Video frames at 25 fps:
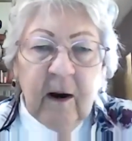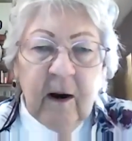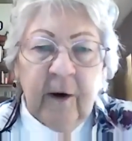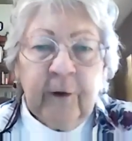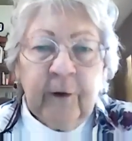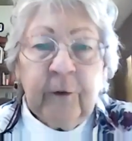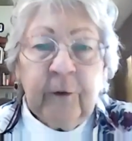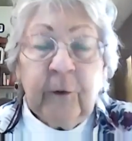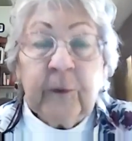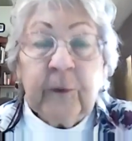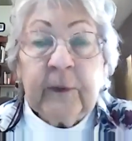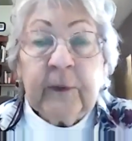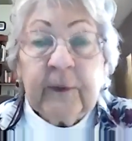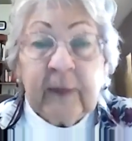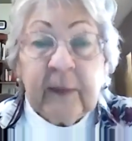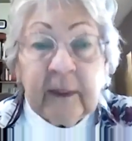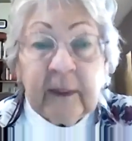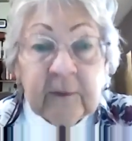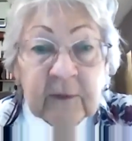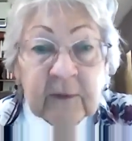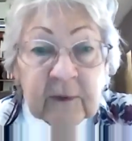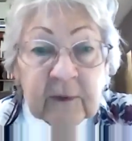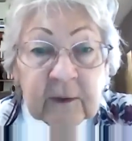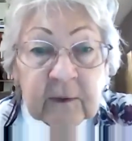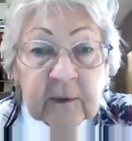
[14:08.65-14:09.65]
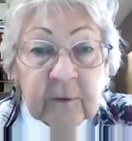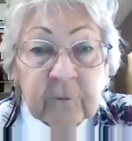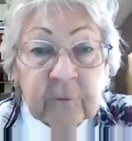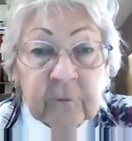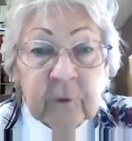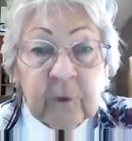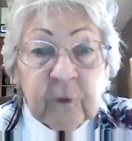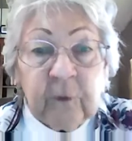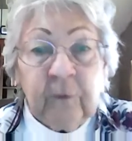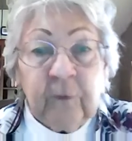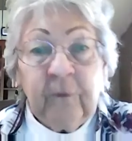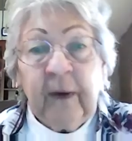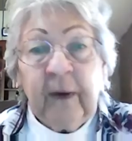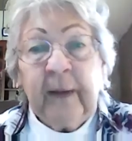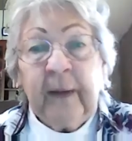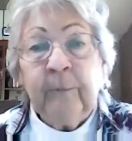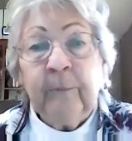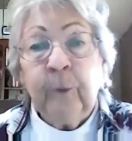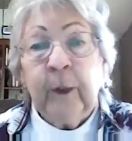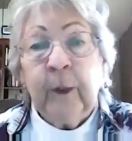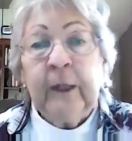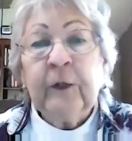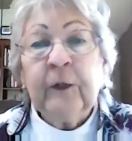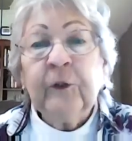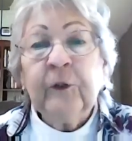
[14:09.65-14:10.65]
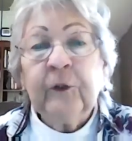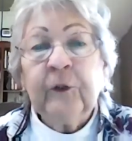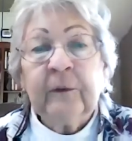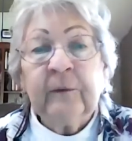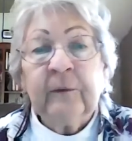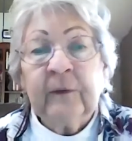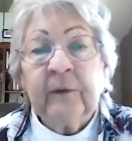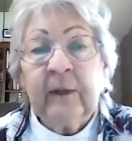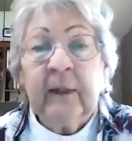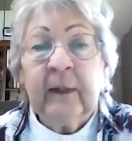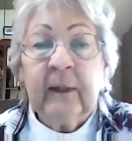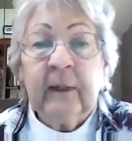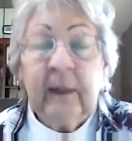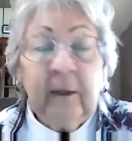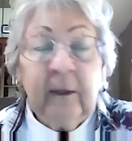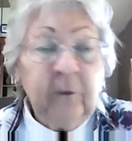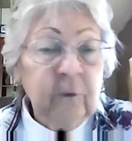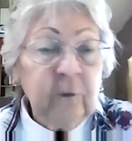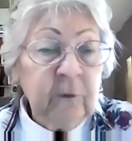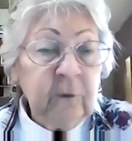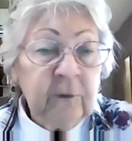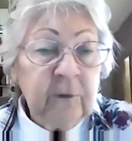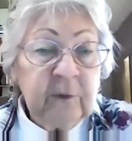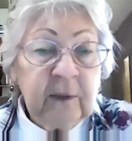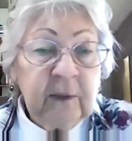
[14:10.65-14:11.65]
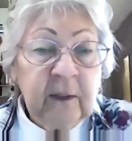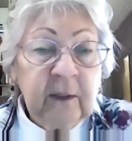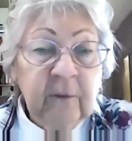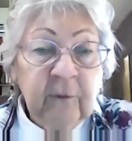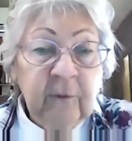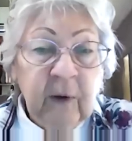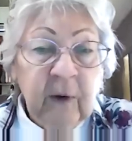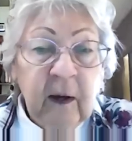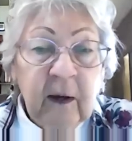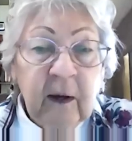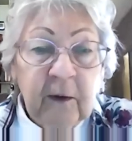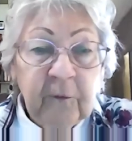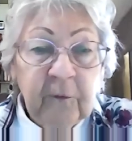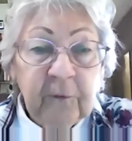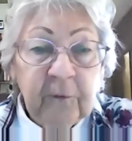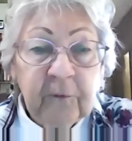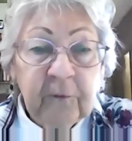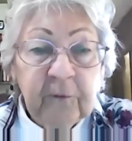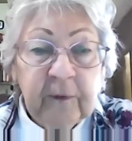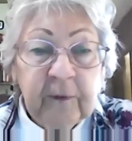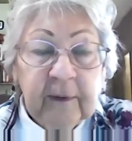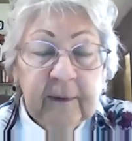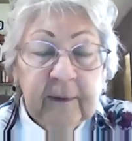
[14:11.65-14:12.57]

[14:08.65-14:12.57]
Are you sensitive to the vibrations that others give off?